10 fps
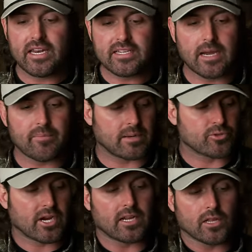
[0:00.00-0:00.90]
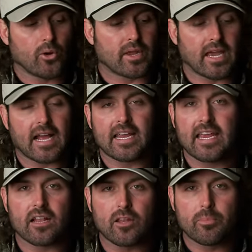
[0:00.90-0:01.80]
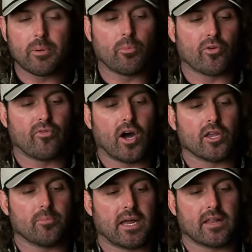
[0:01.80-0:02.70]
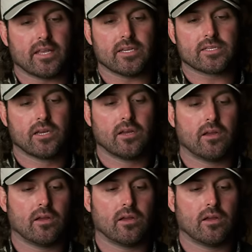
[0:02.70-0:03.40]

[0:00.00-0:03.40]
Anytime that I'm trying to locate, I can get a little bit more volume out of these.